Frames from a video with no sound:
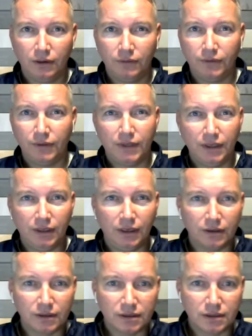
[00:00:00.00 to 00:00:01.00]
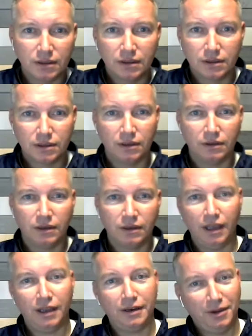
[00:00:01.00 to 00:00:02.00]
15 years. So,
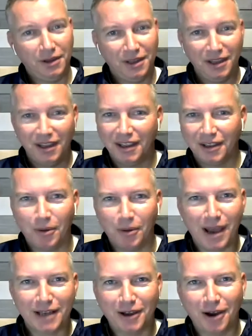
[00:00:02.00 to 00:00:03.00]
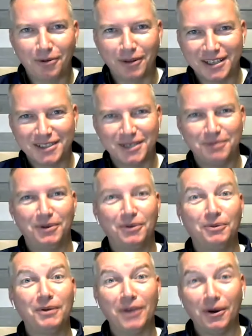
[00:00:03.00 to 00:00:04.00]
and going back to our relationship, dude,
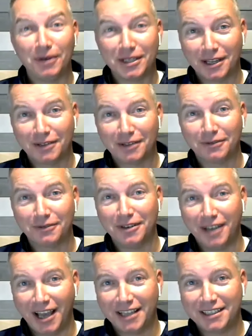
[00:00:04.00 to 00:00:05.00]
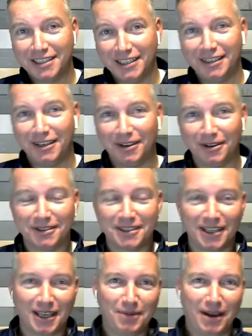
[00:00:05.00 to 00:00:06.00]
we've known each other for 19 years.
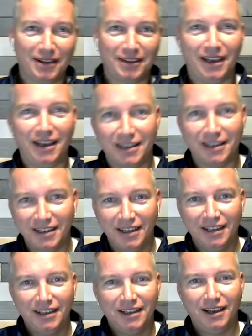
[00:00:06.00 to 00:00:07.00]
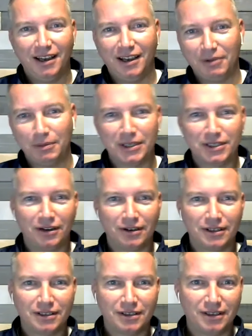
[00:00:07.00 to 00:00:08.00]
Think about that. We've been sharing,
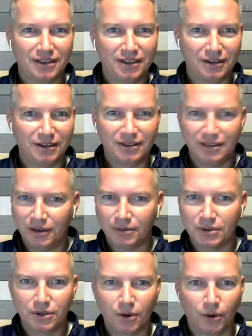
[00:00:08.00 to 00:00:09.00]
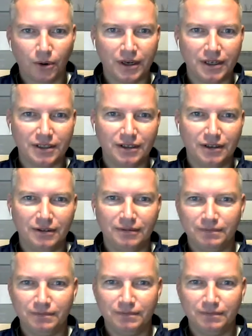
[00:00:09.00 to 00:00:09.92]
stories and,